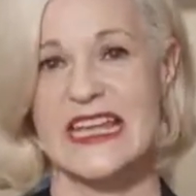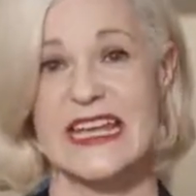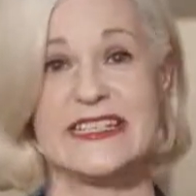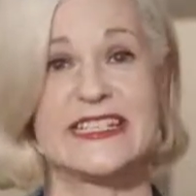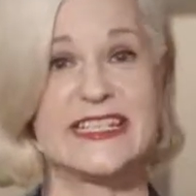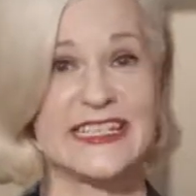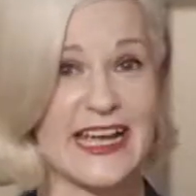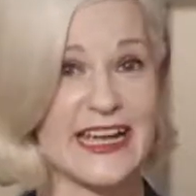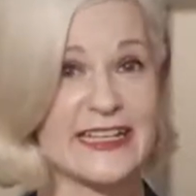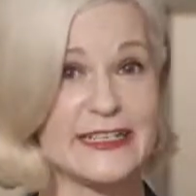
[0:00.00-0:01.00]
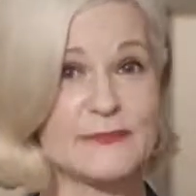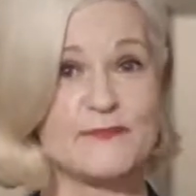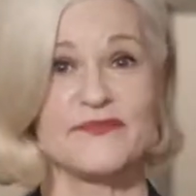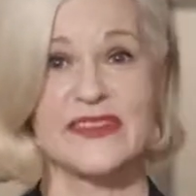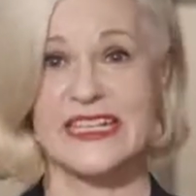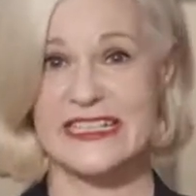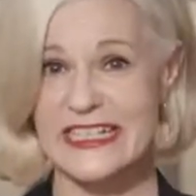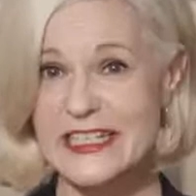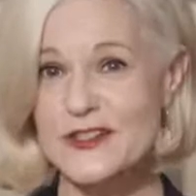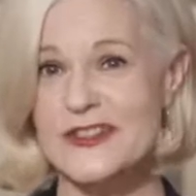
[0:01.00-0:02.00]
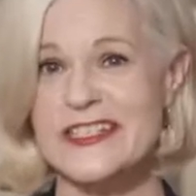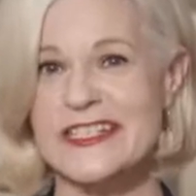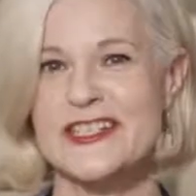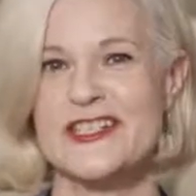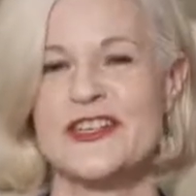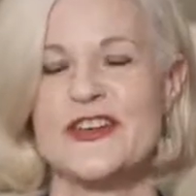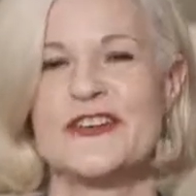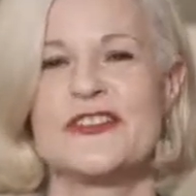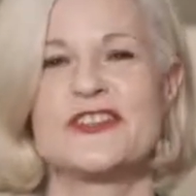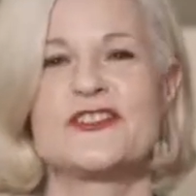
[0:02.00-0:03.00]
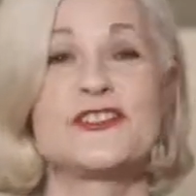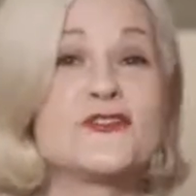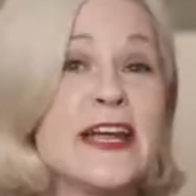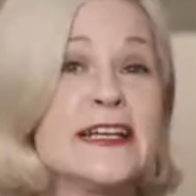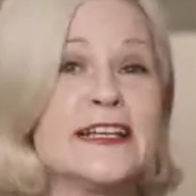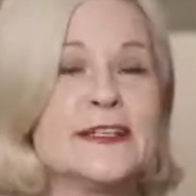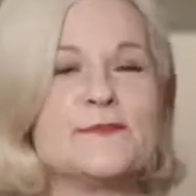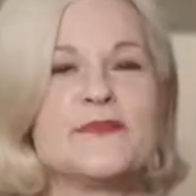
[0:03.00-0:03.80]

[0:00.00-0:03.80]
And today, it's interesting to note that Australia